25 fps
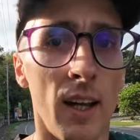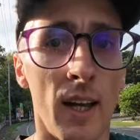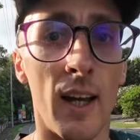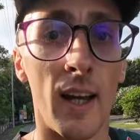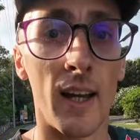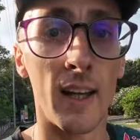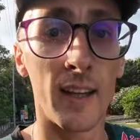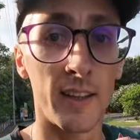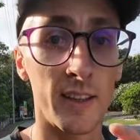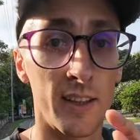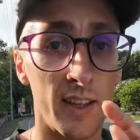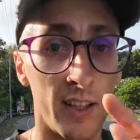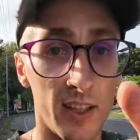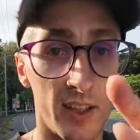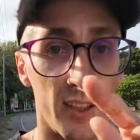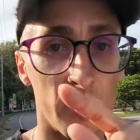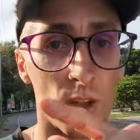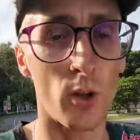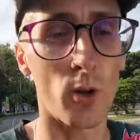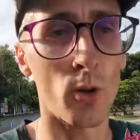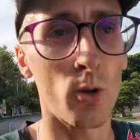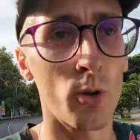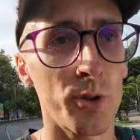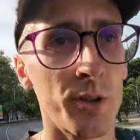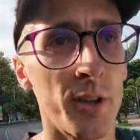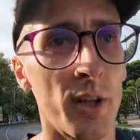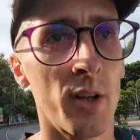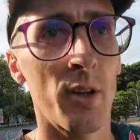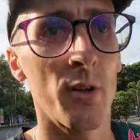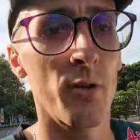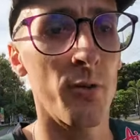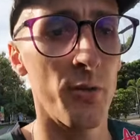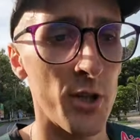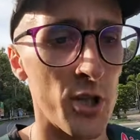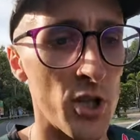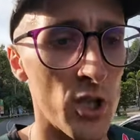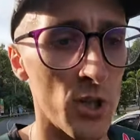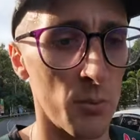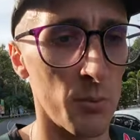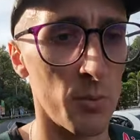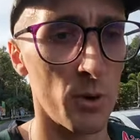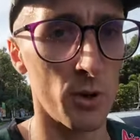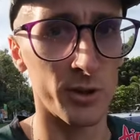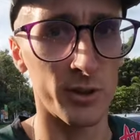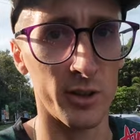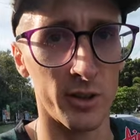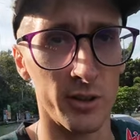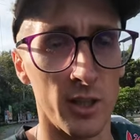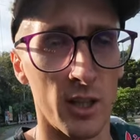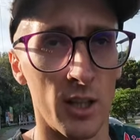and these old fishing
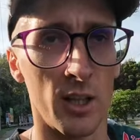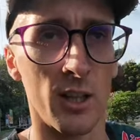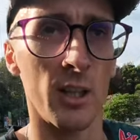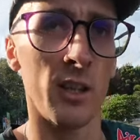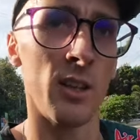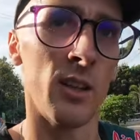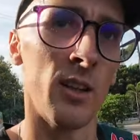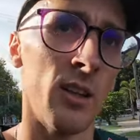boats that I